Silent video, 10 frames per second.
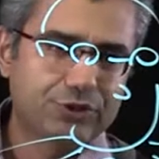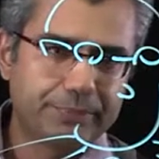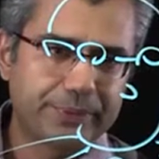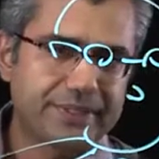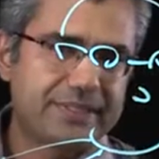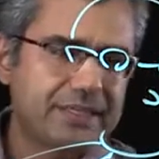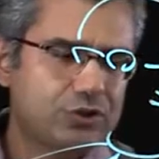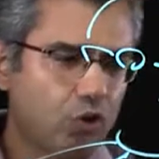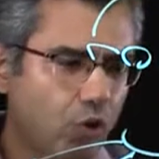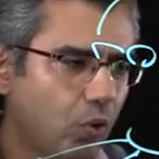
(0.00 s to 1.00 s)

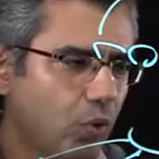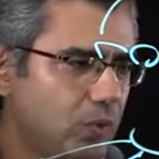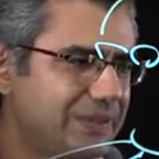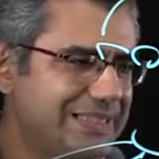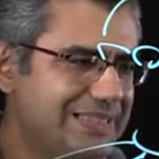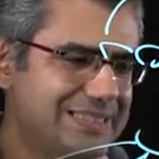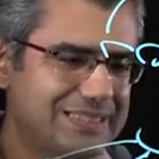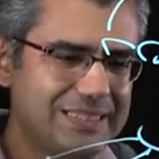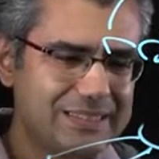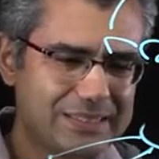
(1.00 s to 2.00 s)
represents all these
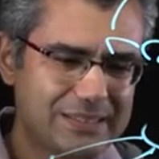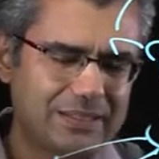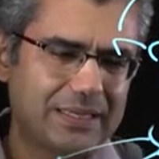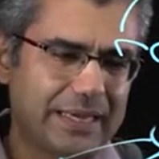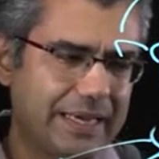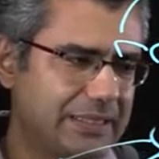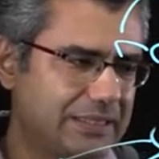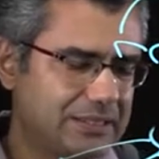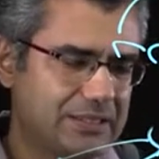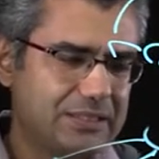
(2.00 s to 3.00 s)
C's, and
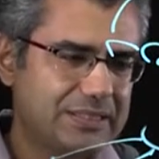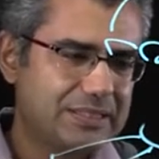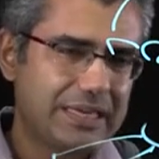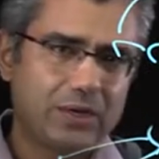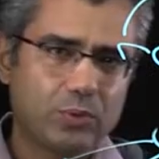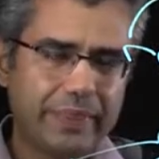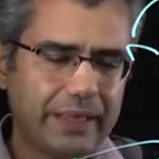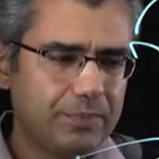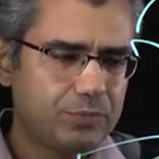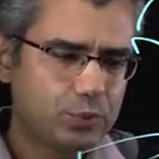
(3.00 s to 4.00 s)
it discounts
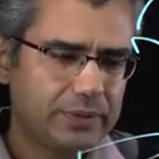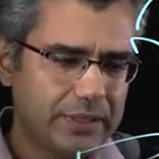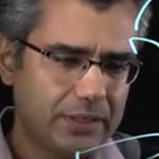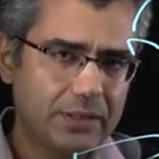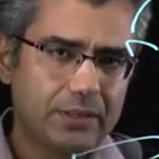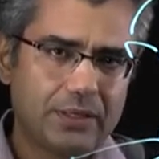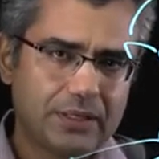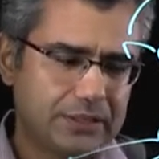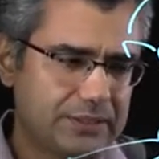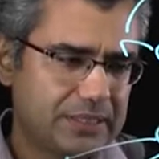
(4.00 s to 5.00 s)
them to the
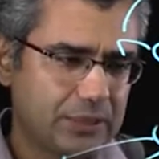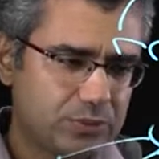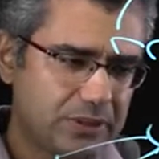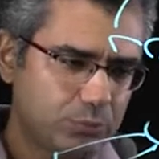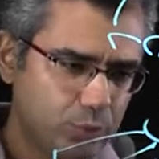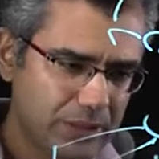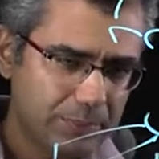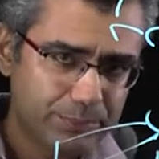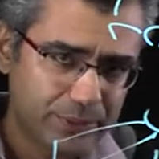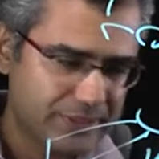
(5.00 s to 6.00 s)

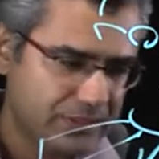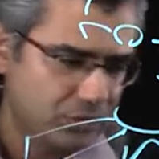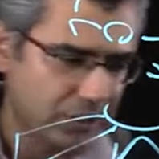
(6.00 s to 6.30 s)
present